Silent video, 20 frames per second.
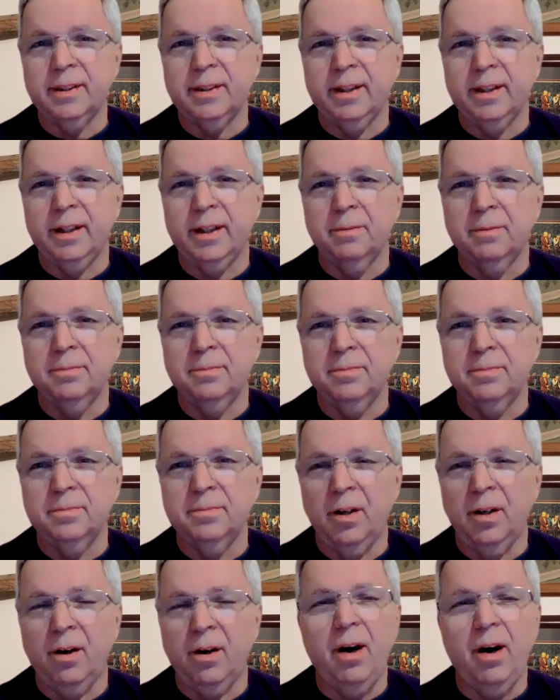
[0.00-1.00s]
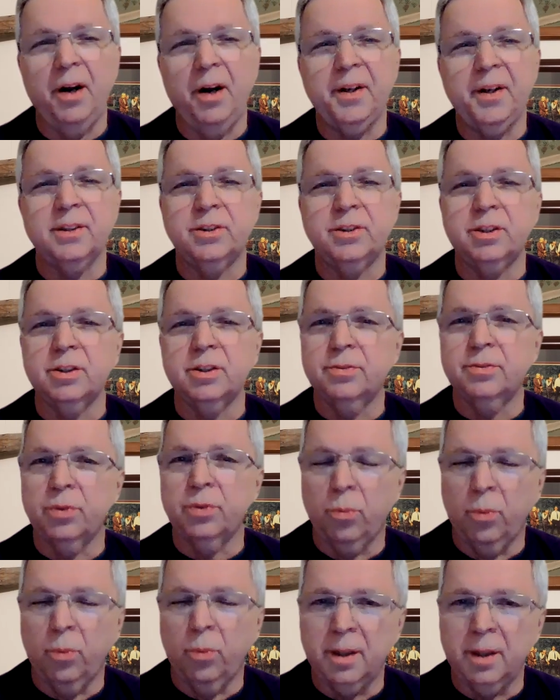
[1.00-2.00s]
uh, our audience is
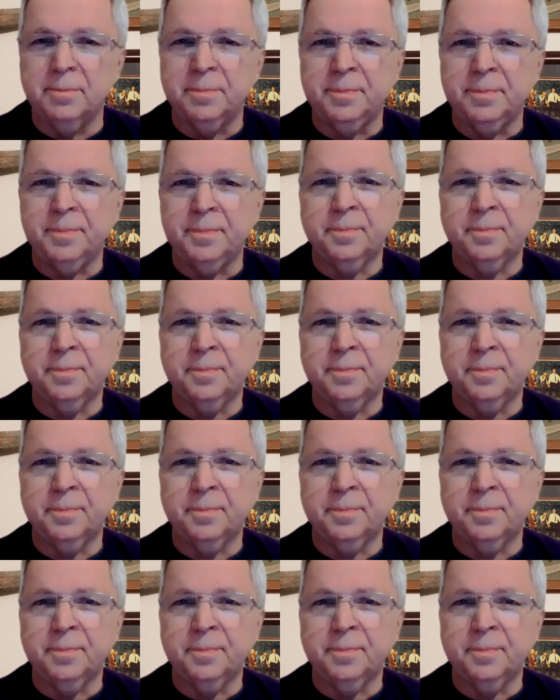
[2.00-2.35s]
for one,